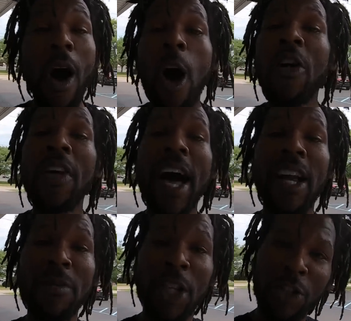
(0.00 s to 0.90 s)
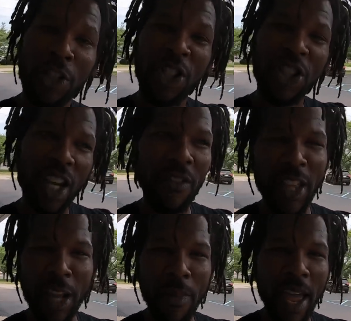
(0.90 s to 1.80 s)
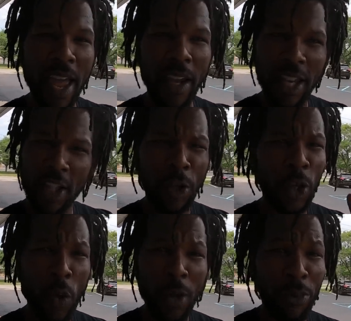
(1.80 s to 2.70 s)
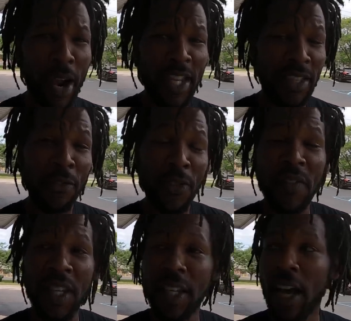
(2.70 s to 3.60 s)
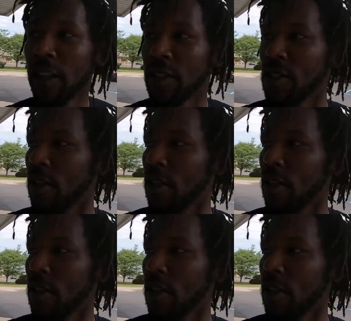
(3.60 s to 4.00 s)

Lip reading: All the items that you can shove in that bag is only one price, $15.